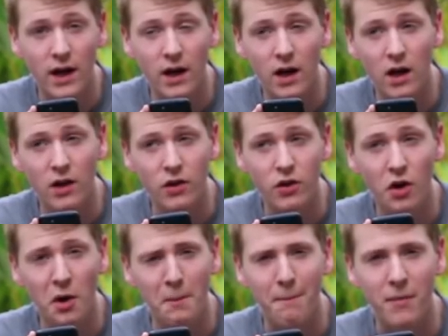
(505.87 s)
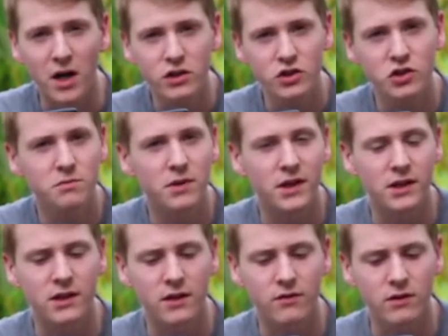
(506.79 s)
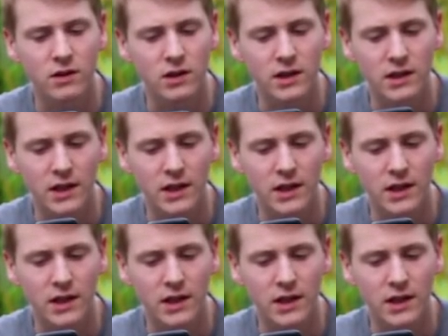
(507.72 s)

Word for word: uh, not much, but I definitely,